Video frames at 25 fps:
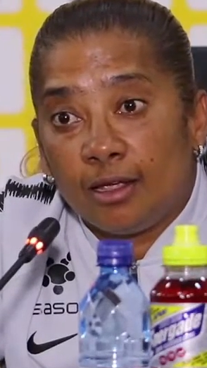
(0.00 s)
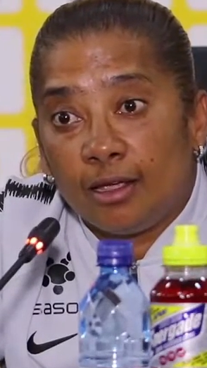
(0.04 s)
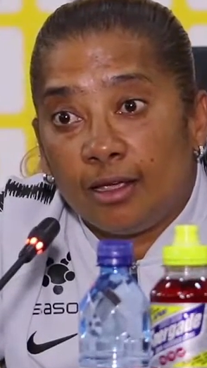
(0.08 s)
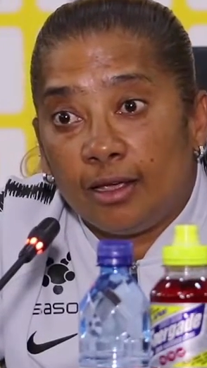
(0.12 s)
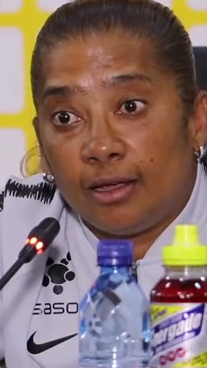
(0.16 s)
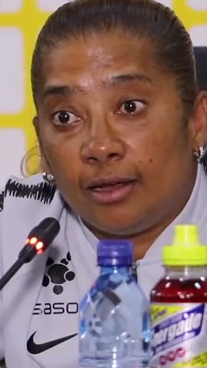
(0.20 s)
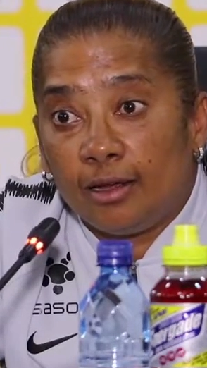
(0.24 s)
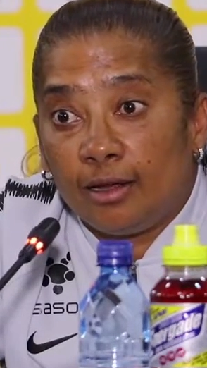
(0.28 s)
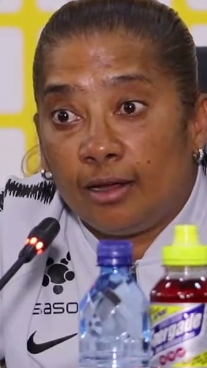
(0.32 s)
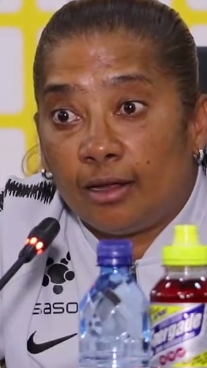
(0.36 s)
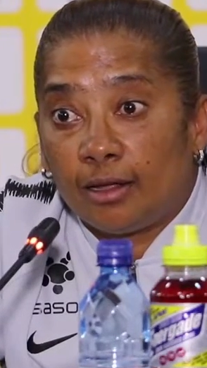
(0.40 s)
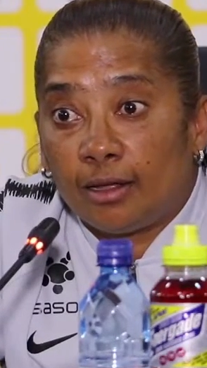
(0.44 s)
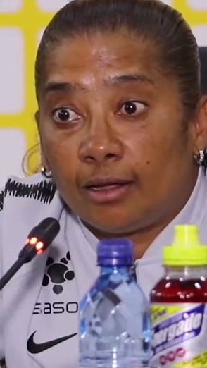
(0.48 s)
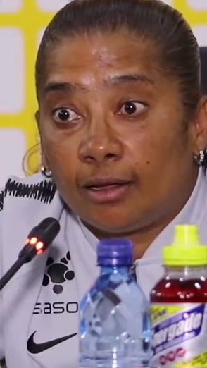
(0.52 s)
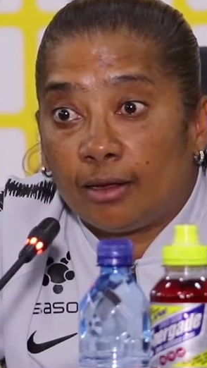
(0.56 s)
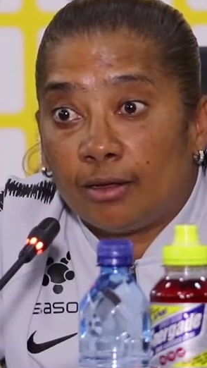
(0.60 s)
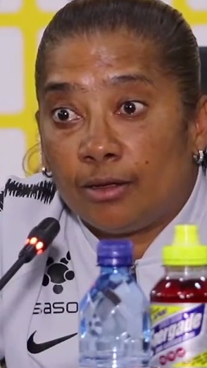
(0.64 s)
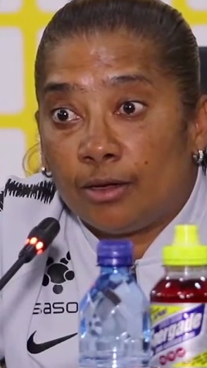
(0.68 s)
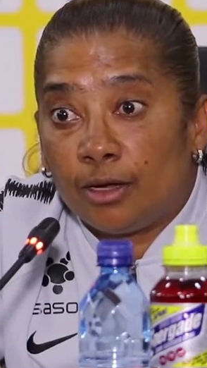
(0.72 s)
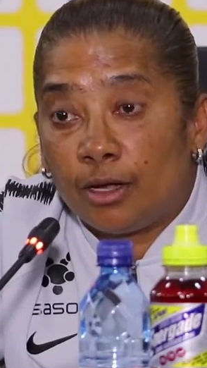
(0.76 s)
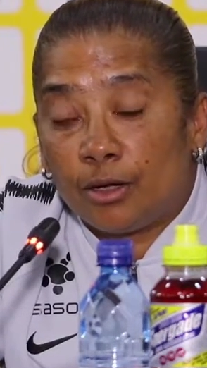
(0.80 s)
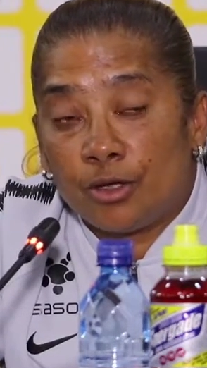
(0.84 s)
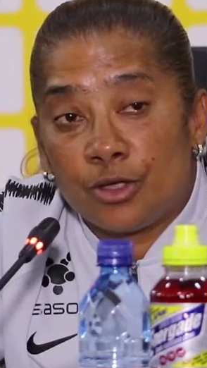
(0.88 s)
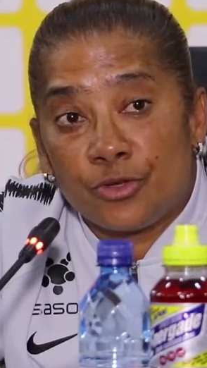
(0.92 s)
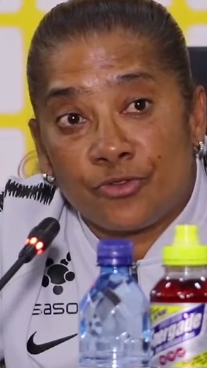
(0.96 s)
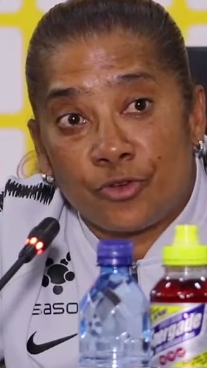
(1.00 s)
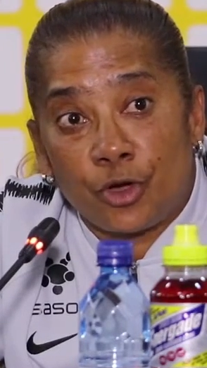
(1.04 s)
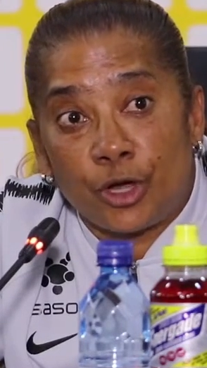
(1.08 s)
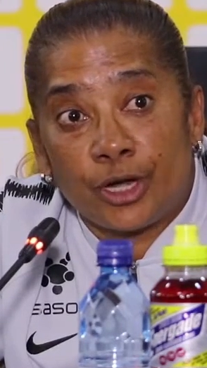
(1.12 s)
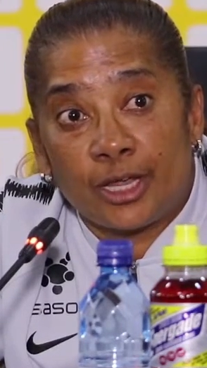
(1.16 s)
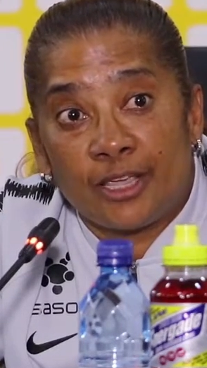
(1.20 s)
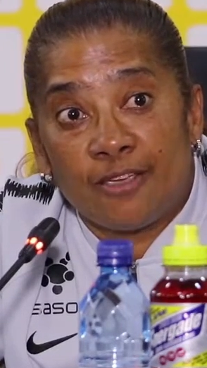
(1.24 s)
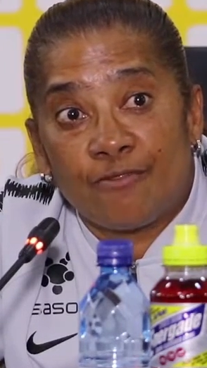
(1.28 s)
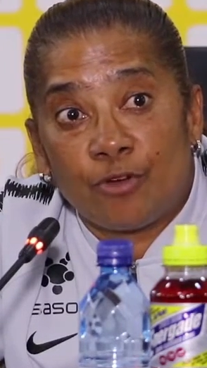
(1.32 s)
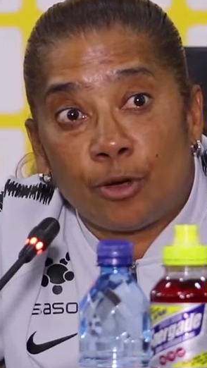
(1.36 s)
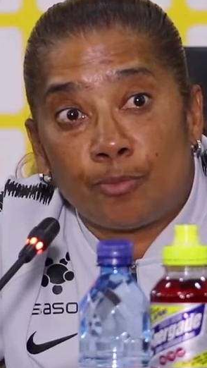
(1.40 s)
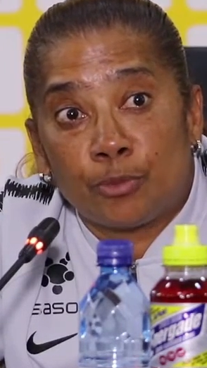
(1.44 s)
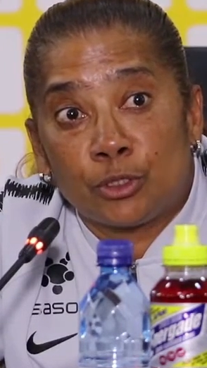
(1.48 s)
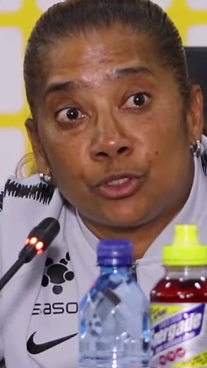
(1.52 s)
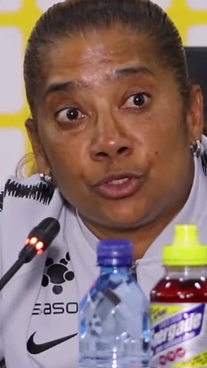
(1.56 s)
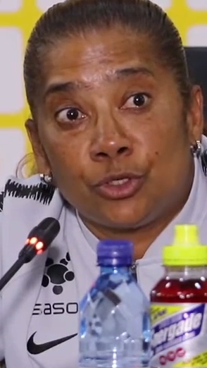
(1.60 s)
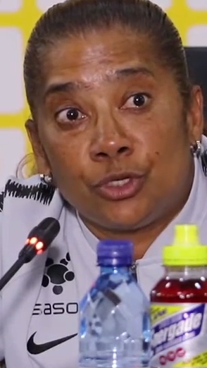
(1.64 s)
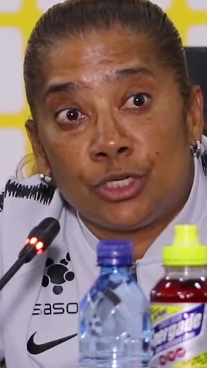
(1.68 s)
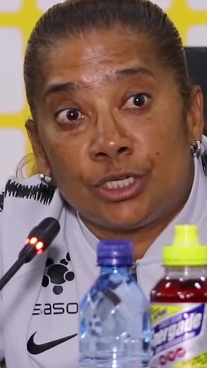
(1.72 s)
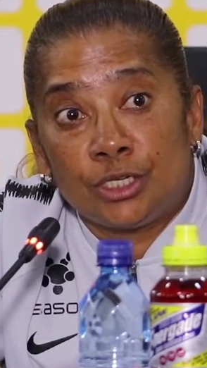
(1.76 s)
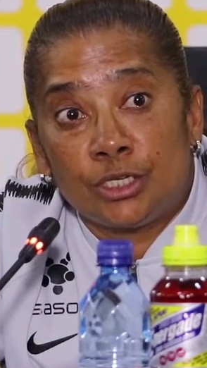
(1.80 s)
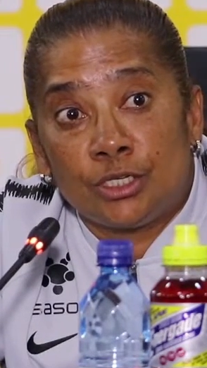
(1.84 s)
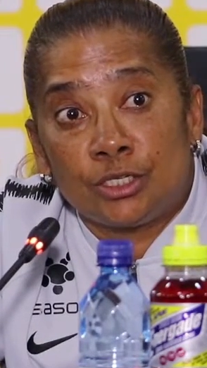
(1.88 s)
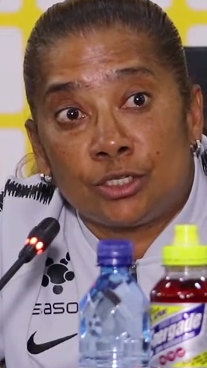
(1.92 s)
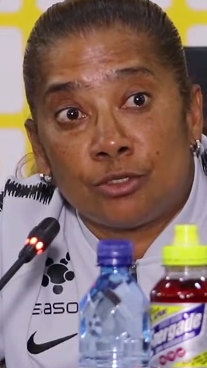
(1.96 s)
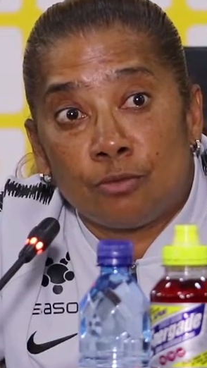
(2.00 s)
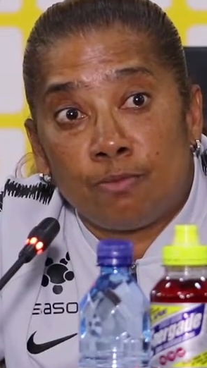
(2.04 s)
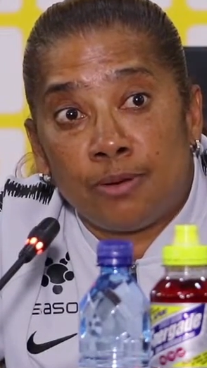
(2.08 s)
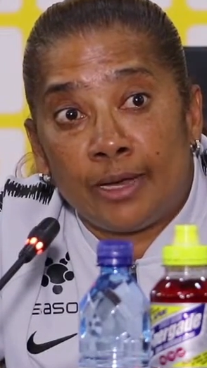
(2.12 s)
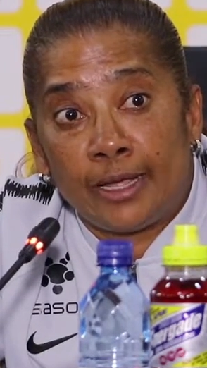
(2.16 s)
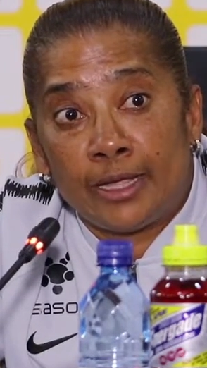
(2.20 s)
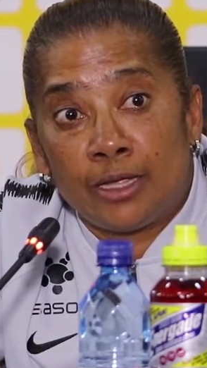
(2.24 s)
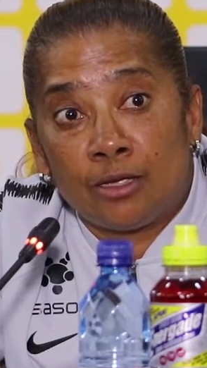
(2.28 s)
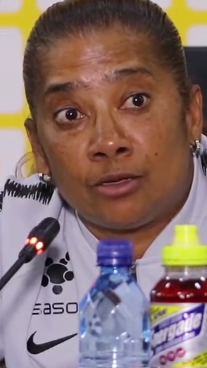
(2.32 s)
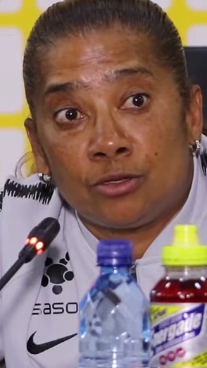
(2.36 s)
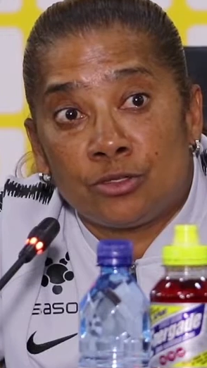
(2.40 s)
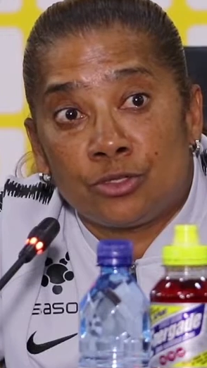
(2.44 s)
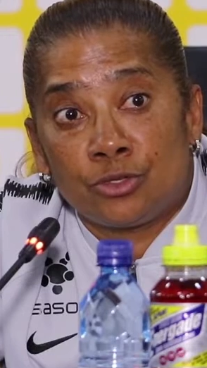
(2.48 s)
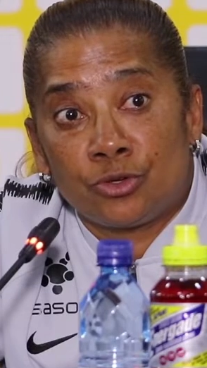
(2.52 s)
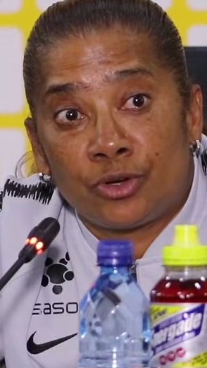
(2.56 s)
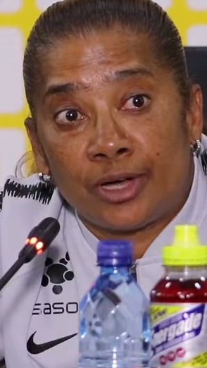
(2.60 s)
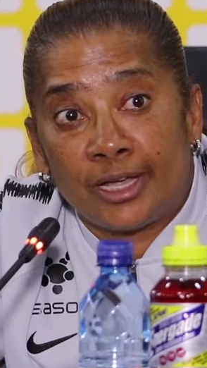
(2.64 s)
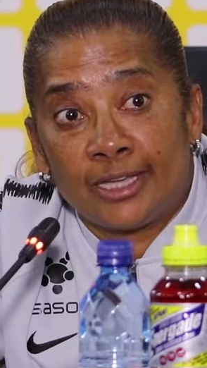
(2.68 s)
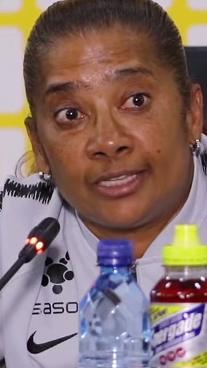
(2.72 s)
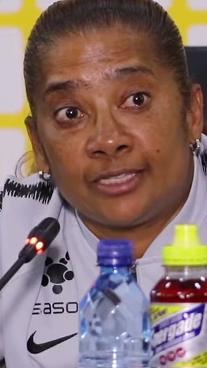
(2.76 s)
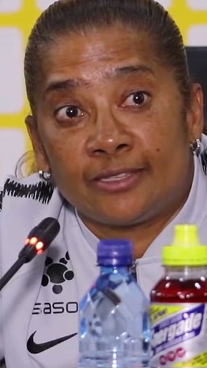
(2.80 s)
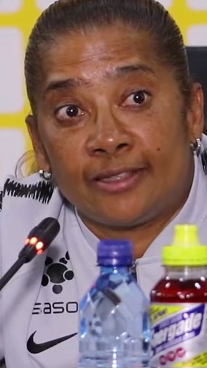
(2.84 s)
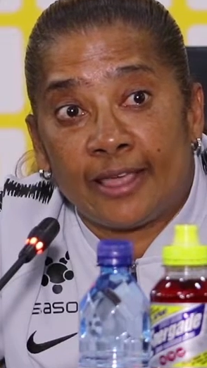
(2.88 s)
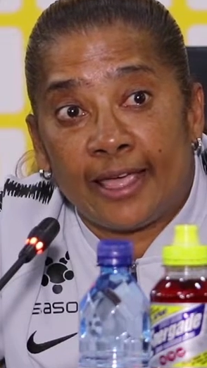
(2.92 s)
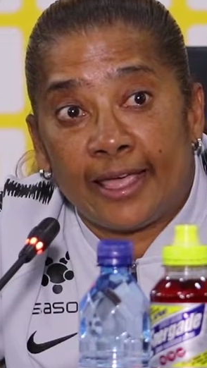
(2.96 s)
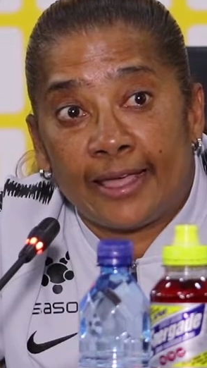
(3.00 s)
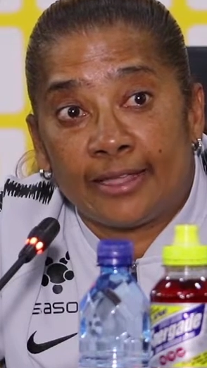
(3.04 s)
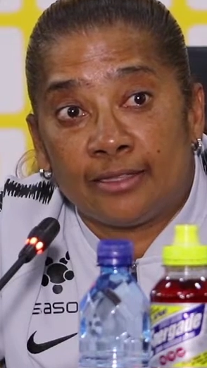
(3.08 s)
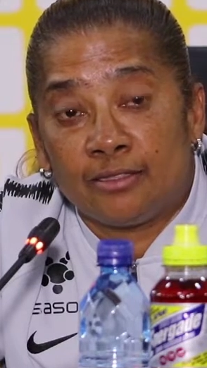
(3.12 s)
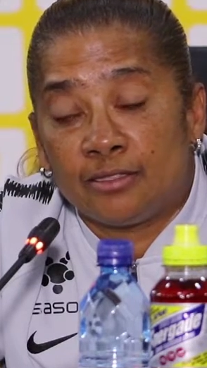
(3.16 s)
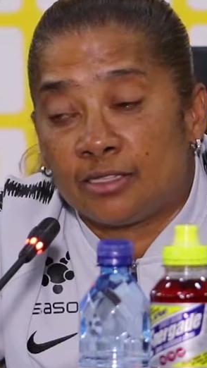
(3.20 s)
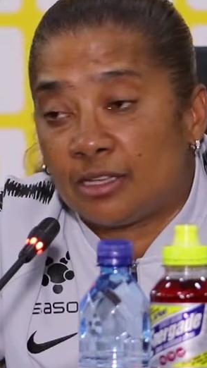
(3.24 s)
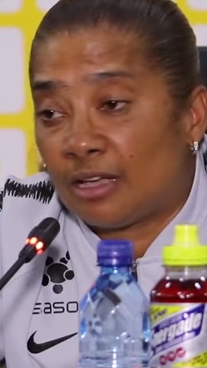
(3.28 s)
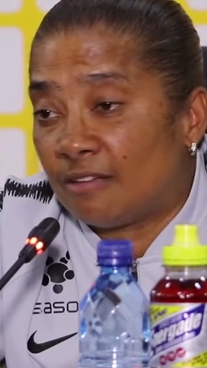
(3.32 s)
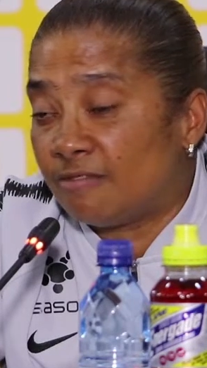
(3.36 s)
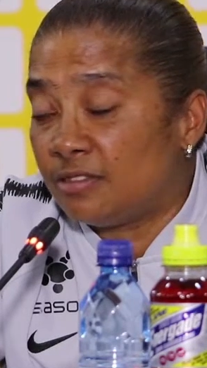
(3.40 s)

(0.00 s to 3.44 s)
And, you know, you've got to give opportunities to players who raise their hands.